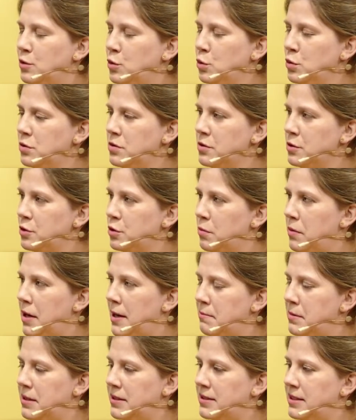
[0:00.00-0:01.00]
Where are the
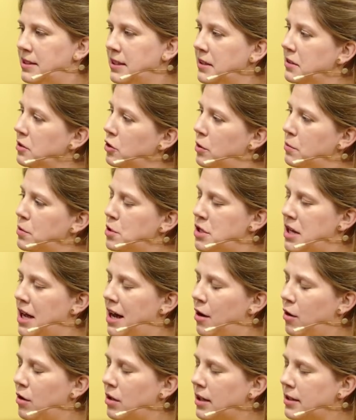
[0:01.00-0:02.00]
additive nozzles
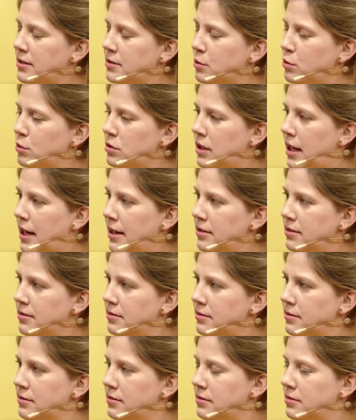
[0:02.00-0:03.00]
positioned? Are they
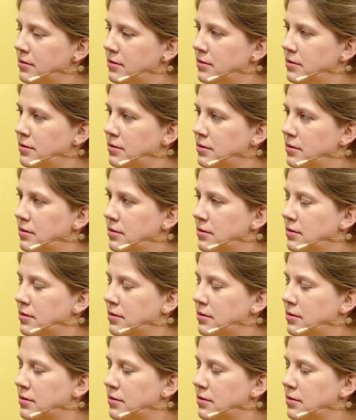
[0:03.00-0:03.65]
easy to reach?